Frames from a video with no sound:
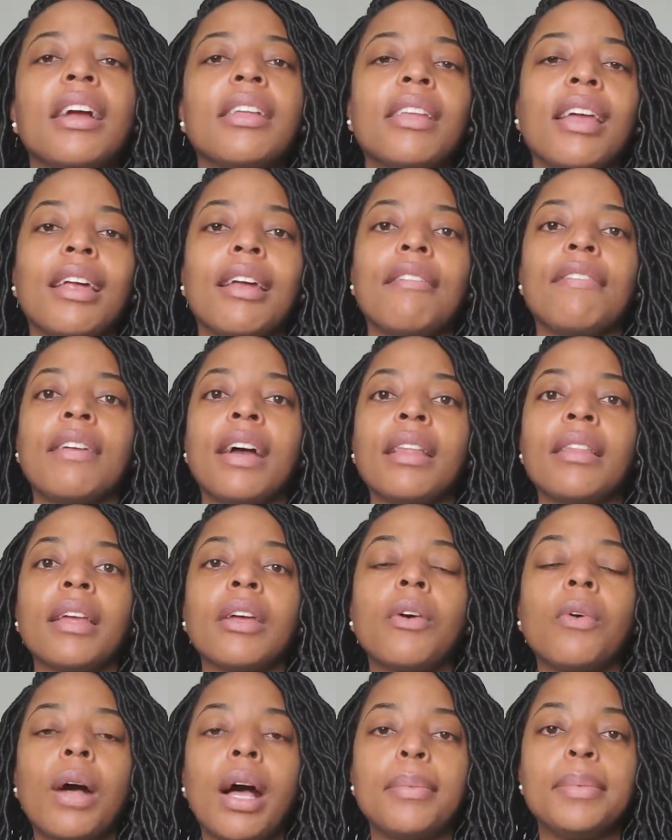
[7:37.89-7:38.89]
and they finally
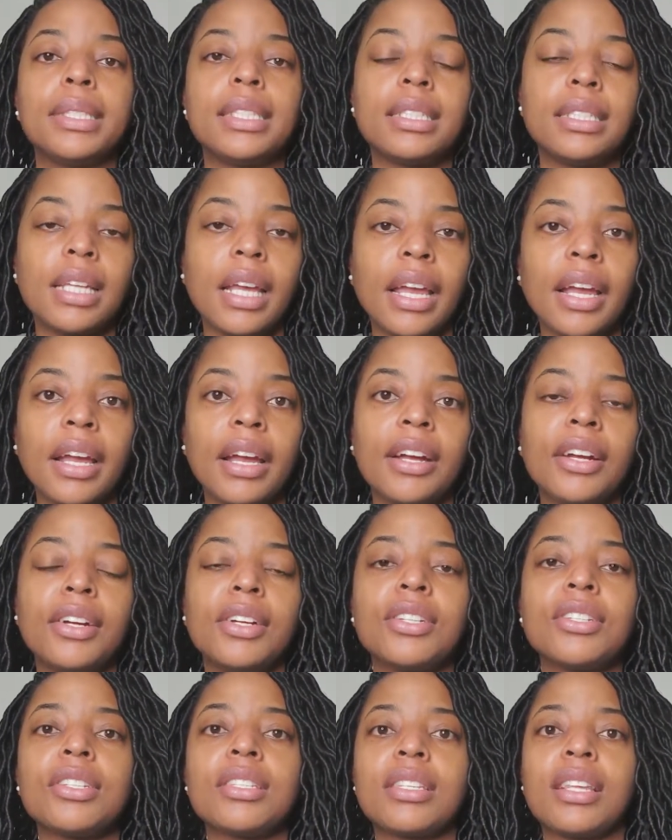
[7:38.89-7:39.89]
go
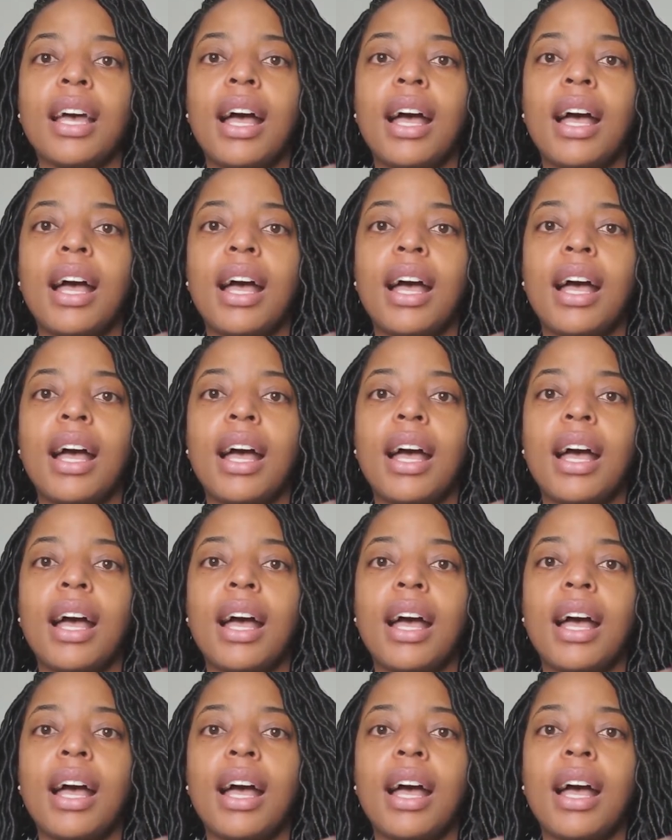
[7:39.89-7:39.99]
upstairs.